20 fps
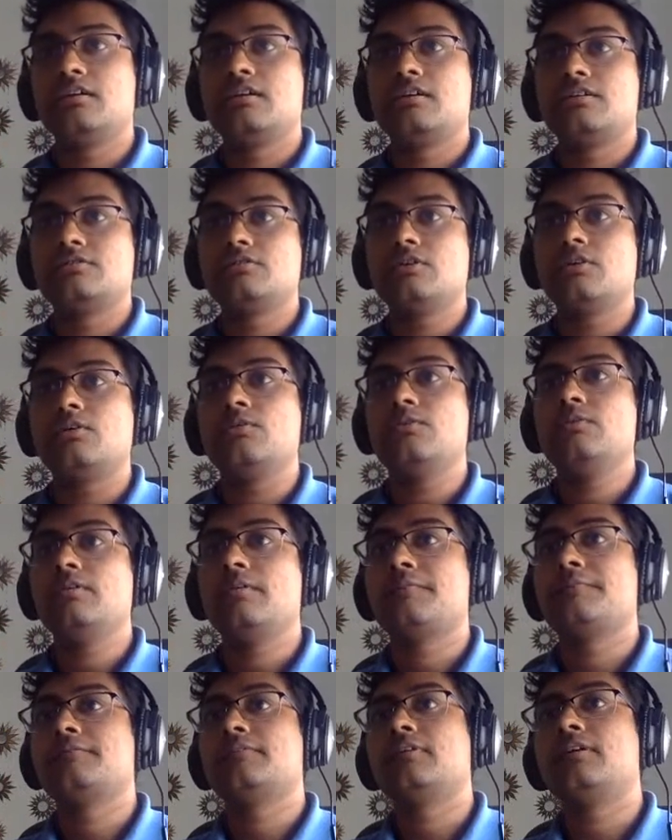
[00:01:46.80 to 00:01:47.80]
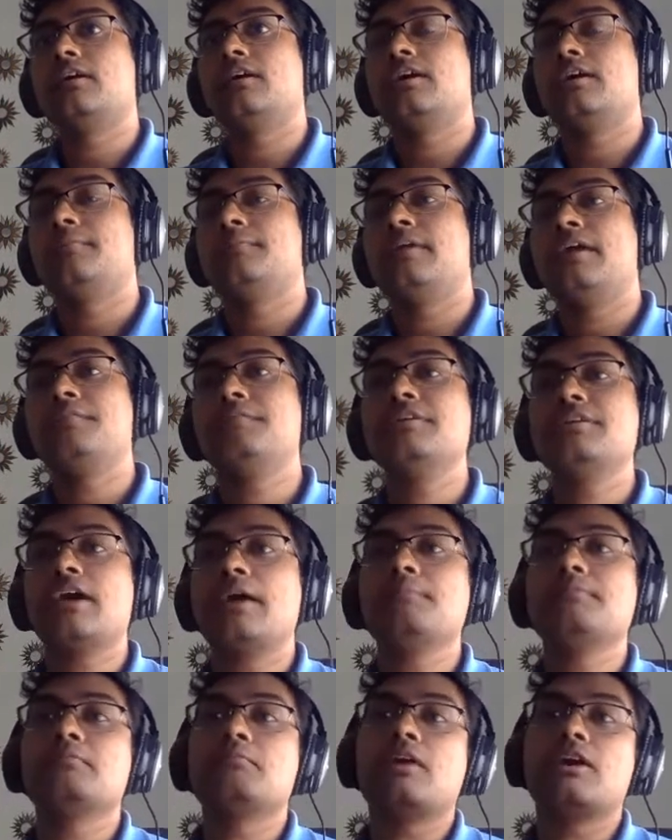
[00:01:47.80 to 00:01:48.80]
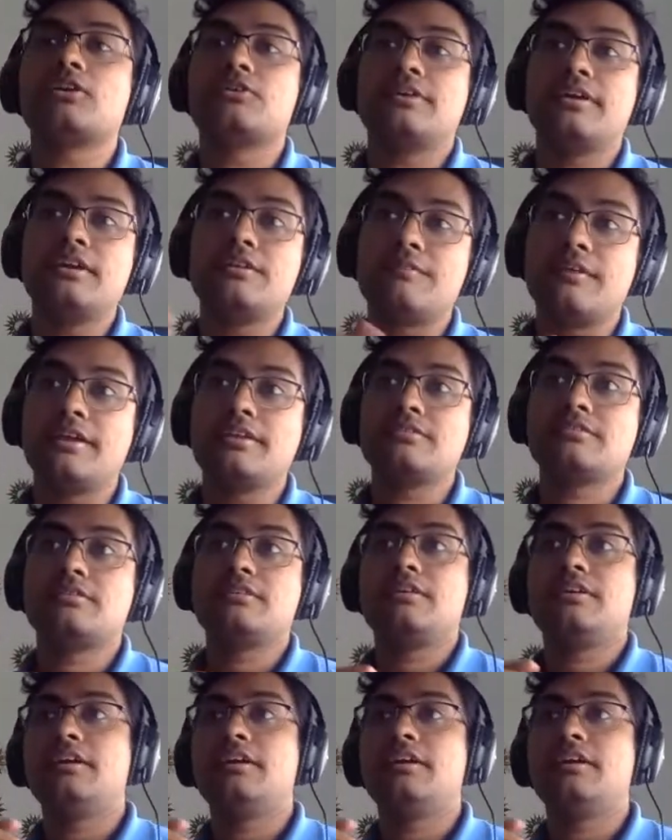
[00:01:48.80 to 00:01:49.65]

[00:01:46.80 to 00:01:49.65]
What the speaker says: So every time the model iterates,